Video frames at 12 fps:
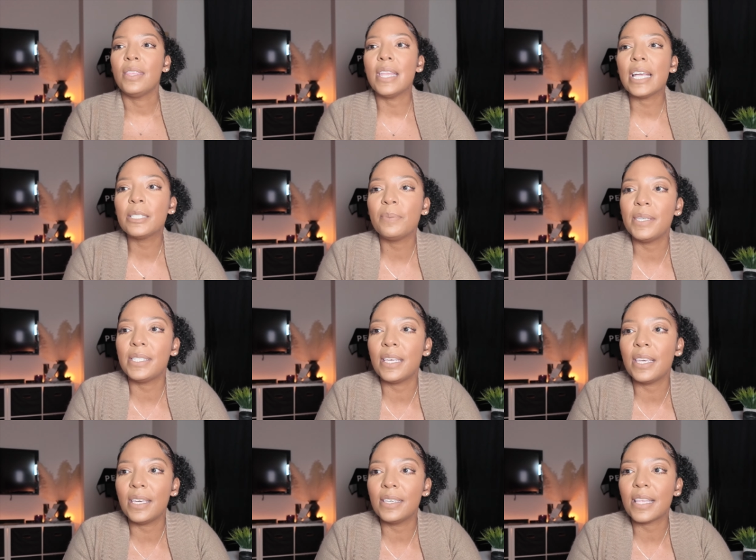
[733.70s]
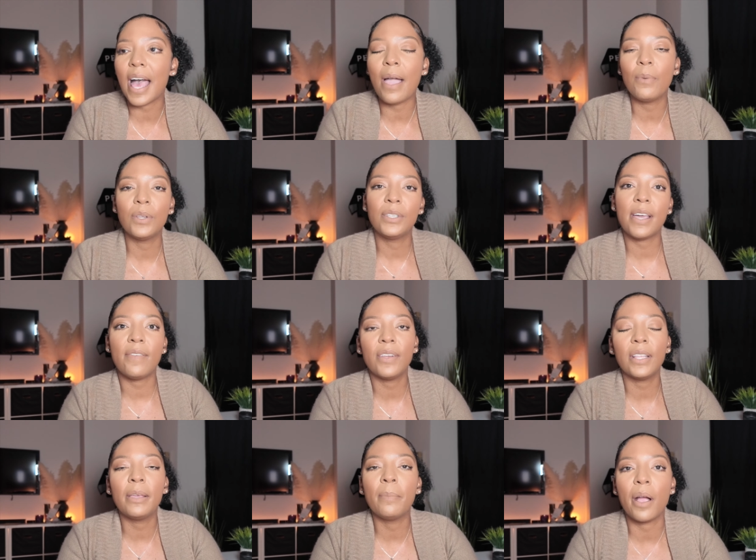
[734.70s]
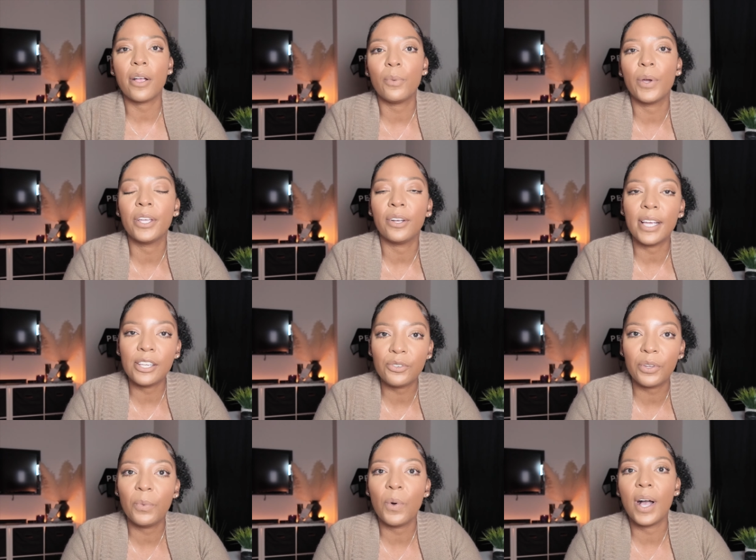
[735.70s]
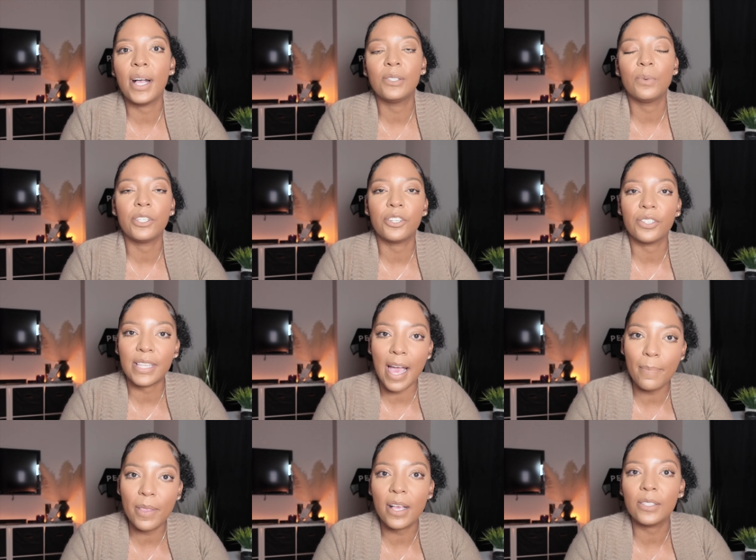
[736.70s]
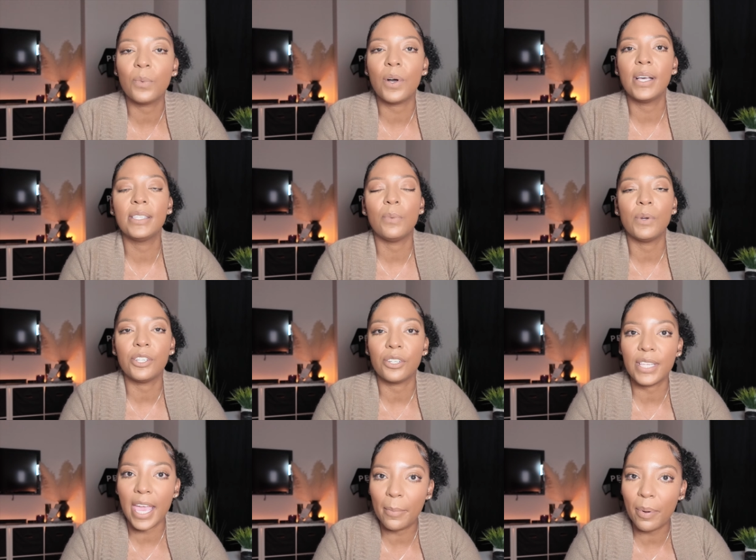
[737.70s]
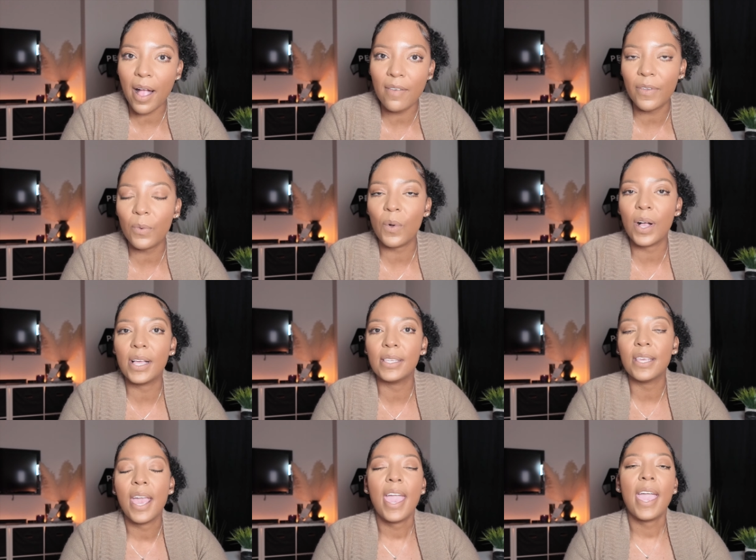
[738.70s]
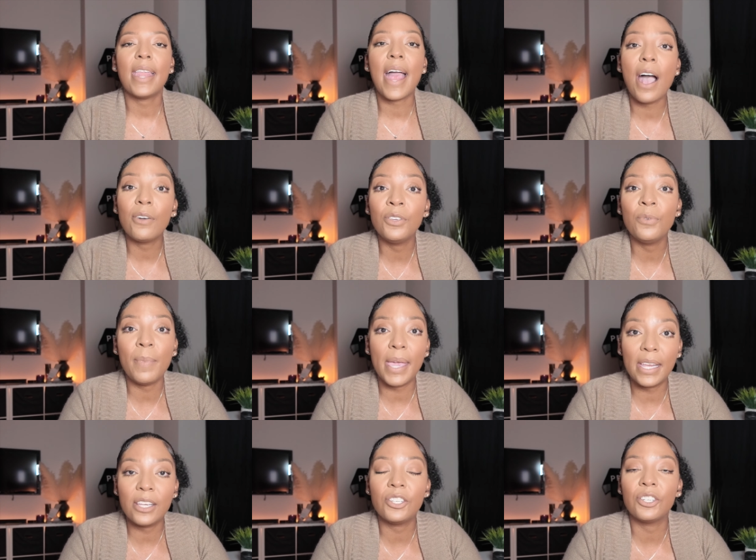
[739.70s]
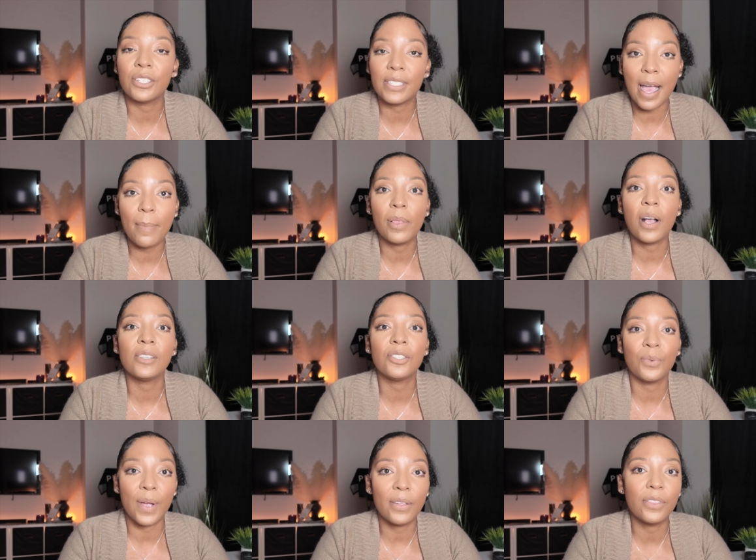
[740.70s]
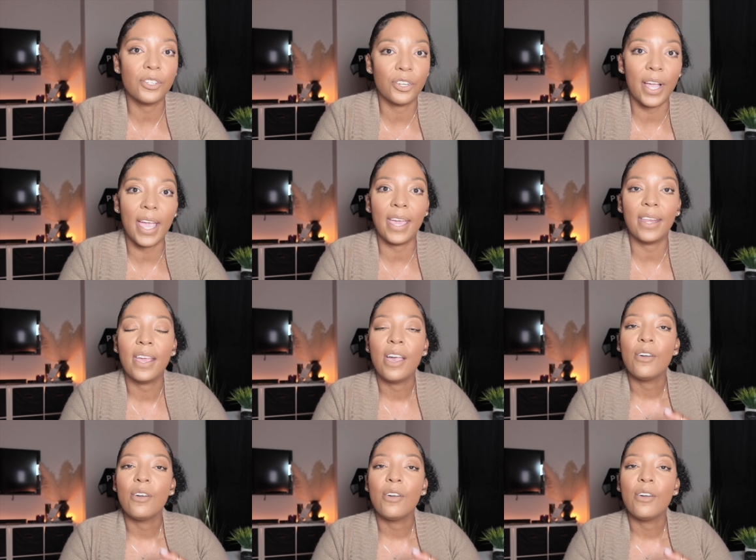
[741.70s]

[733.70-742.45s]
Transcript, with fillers: The next piece is I would definitely mark what your entry was, what your stop loss was, and what your take profit was, and how you managed your stop loss throughout the trade.